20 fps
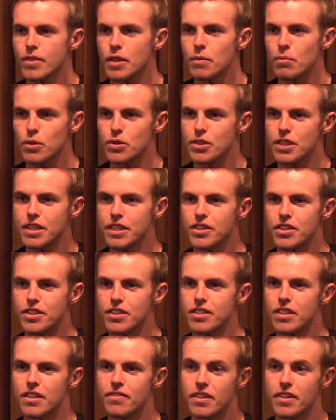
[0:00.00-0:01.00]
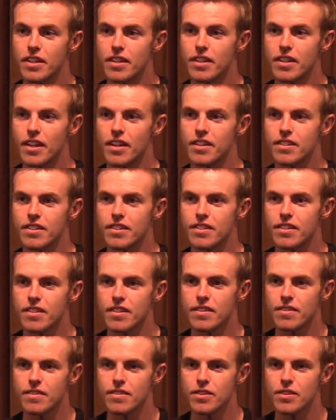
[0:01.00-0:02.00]
procedures of incarnation.
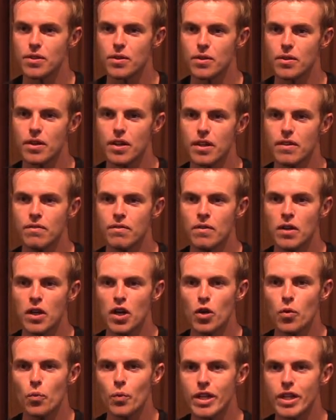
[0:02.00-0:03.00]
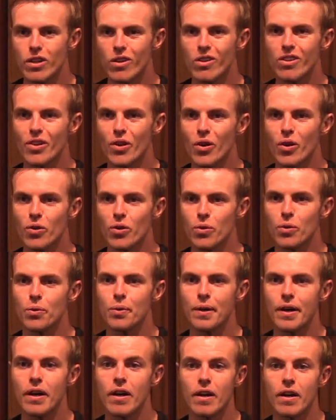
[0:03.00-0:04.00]
So we don't know who
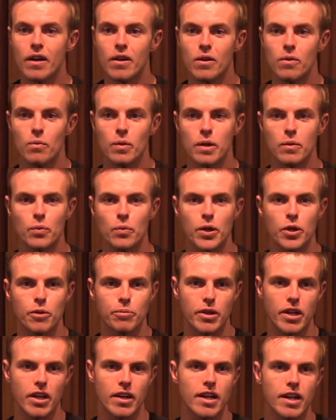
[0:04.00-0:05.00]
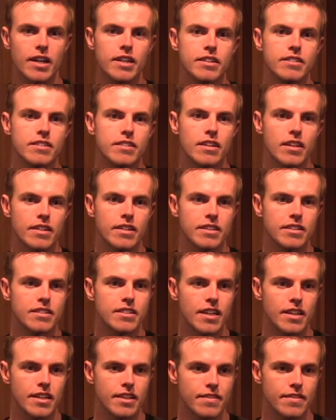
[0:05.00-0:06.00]
we are when we open our eyes on this
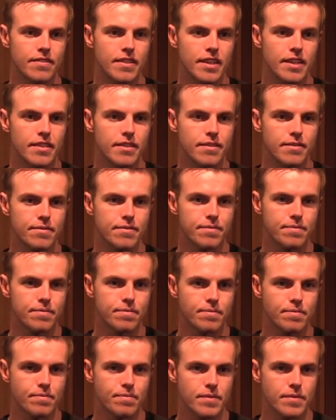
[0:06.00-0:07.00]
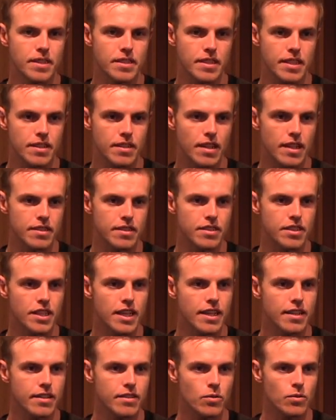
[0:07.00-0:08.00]
side of the veil as a, as a
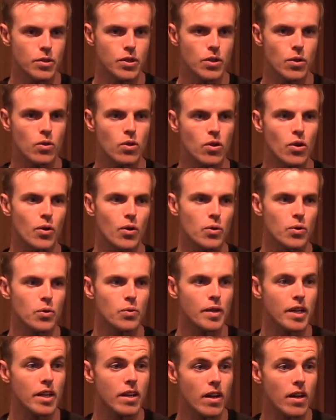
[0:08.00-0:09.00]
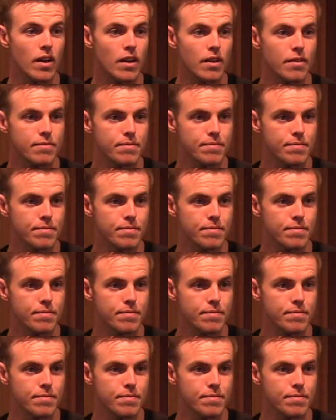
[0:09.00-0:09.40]
child. We don't know who we are.